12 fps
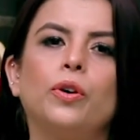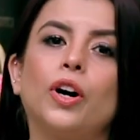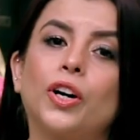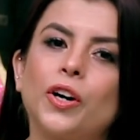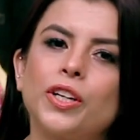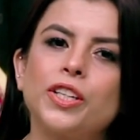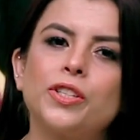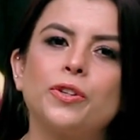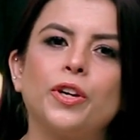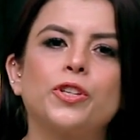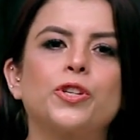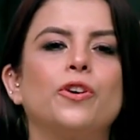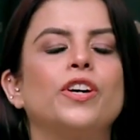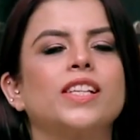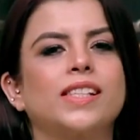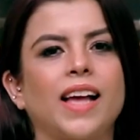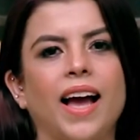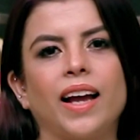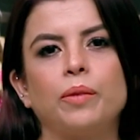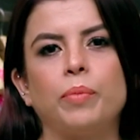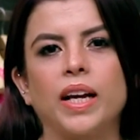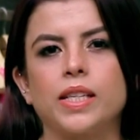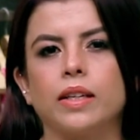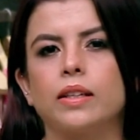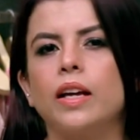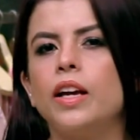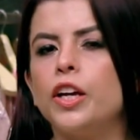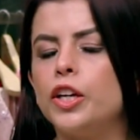according to your choice and budget.